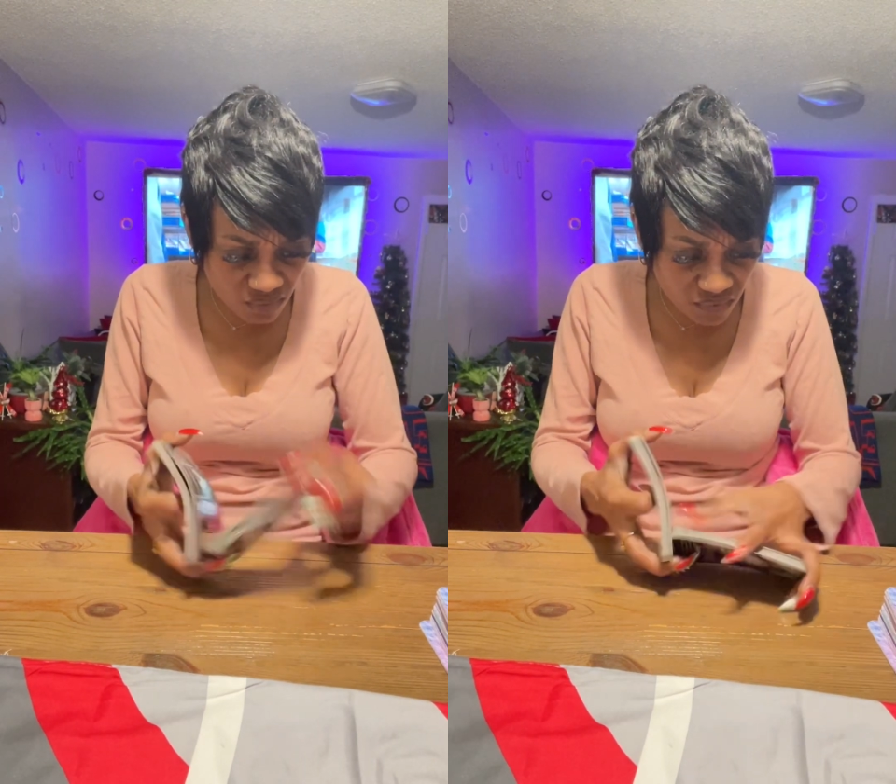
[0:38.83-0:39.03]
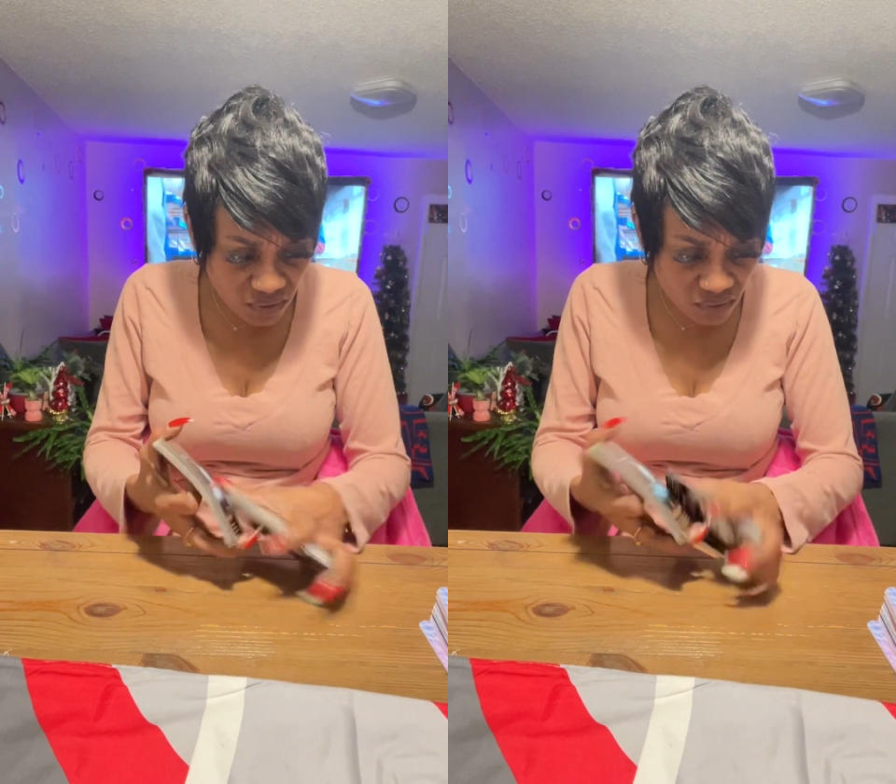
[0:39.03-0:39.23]

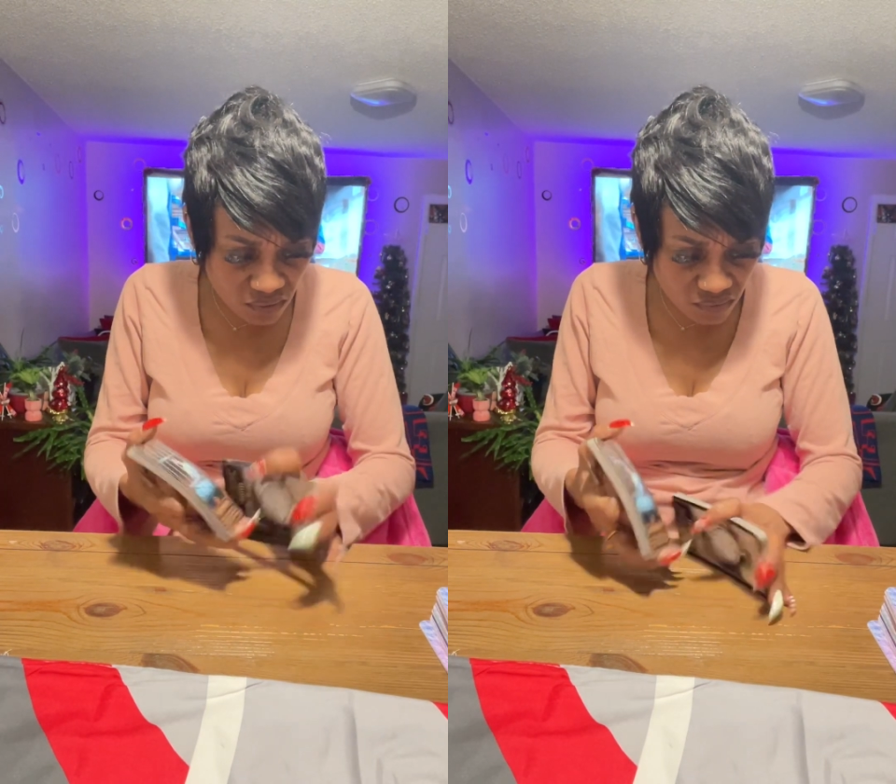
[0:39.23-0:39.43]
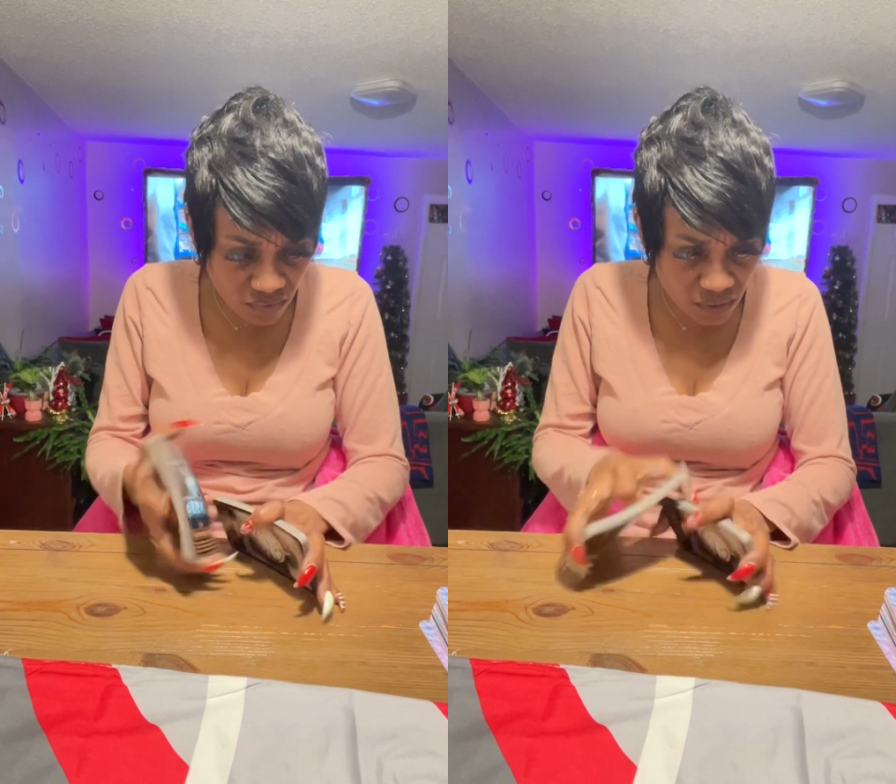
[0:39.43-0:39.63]
Venus
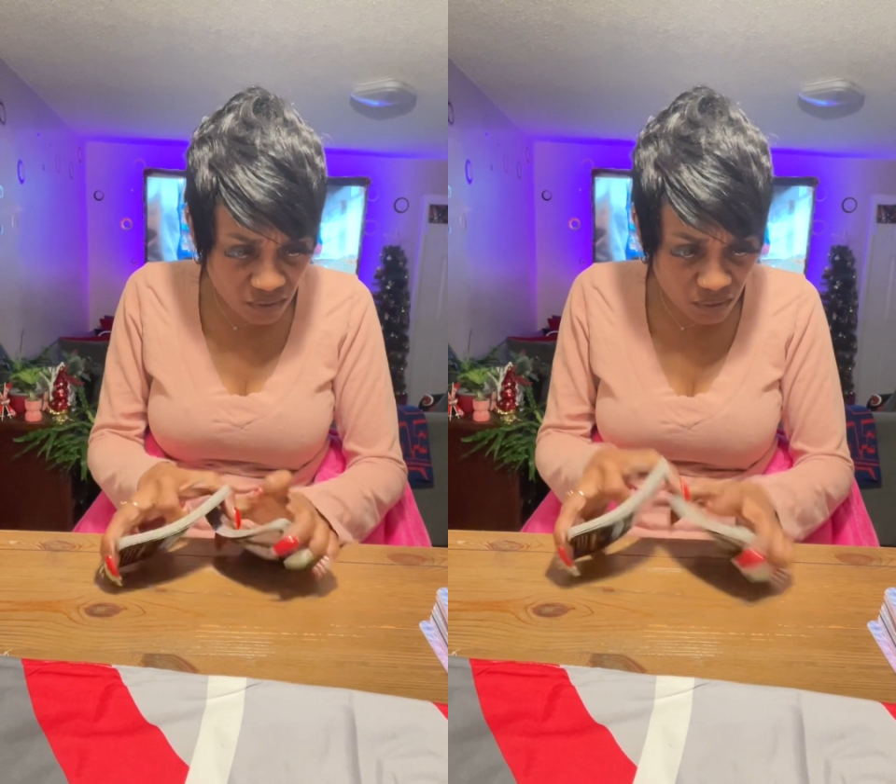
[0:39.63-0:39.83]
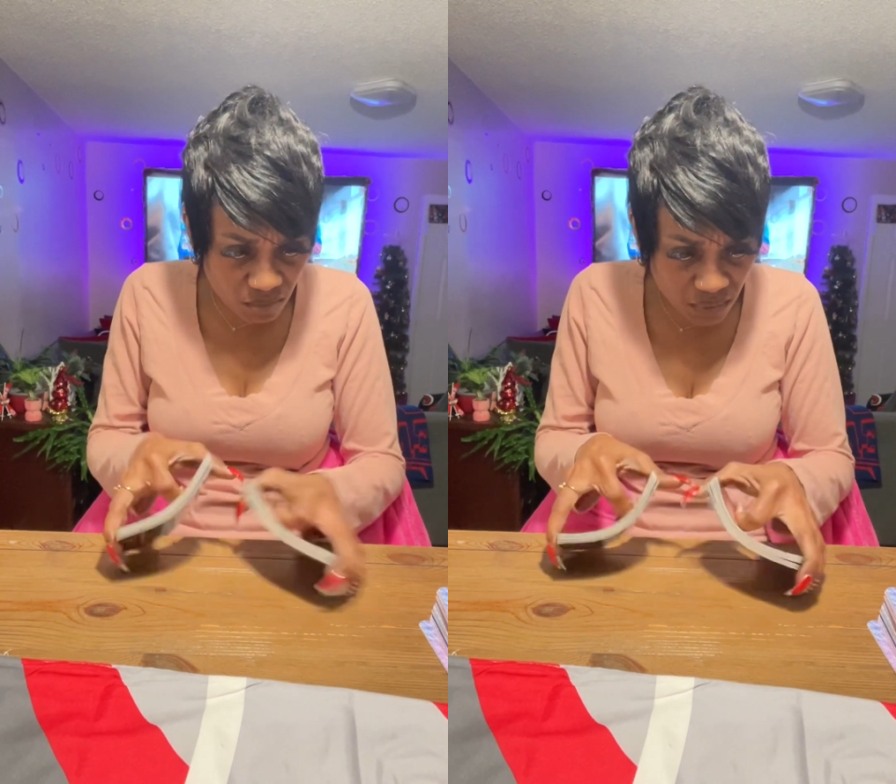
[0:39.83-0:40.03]

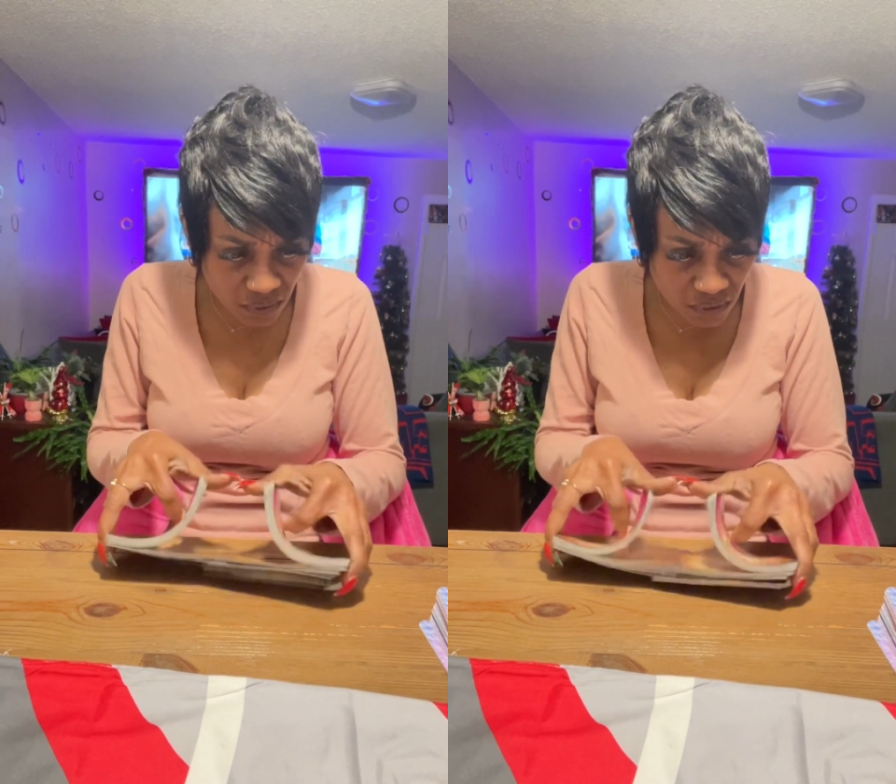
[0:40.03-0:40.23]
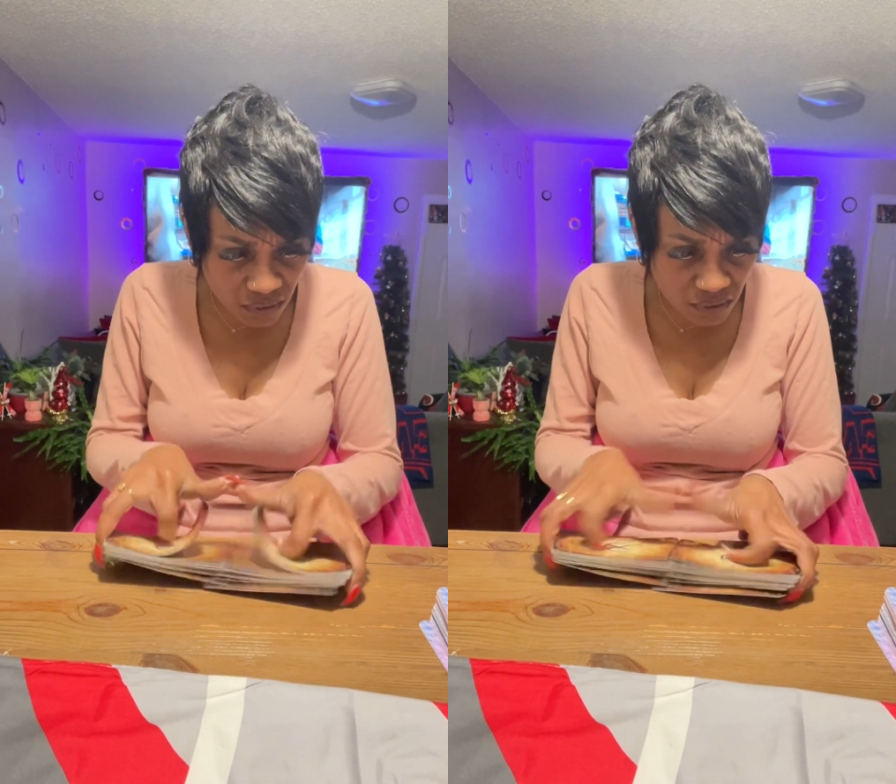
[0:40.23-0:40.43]
rising,
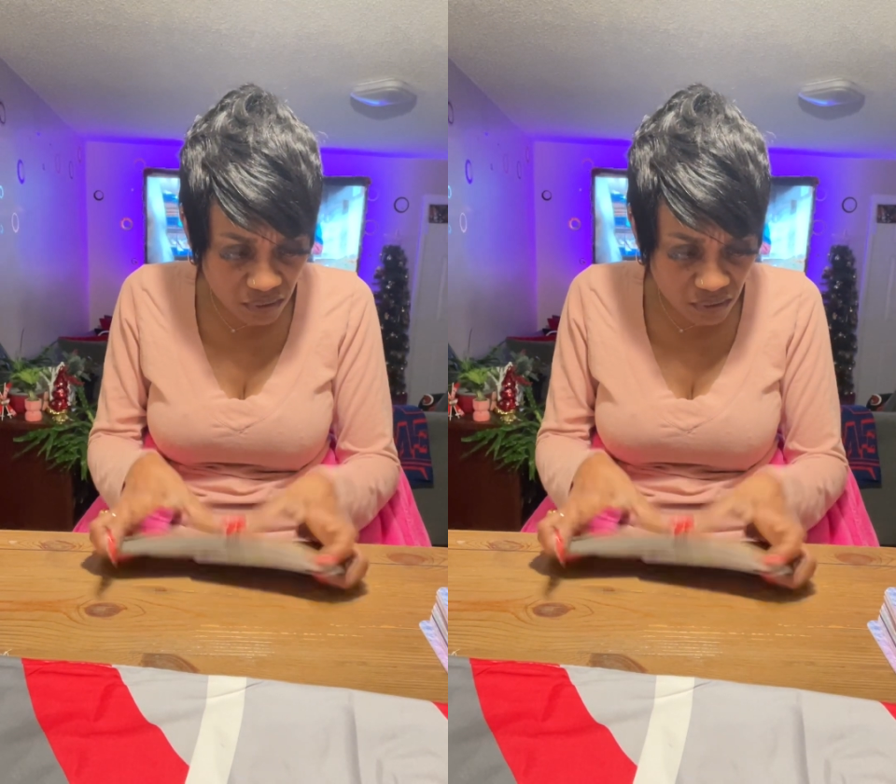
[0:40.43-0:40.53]
please.